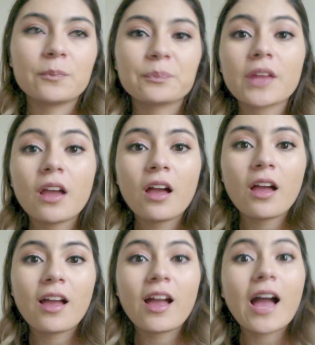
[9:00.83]
I'm going to
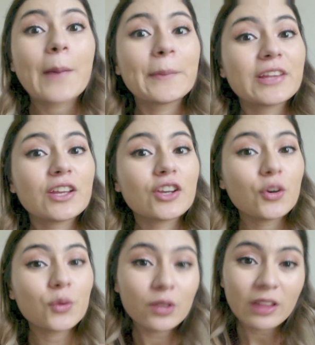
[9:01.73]
go to the
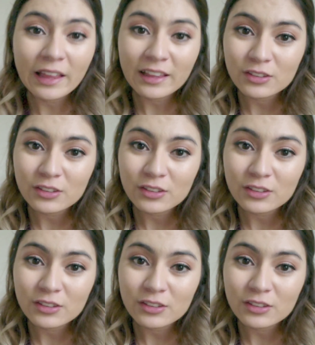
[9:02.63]
answers.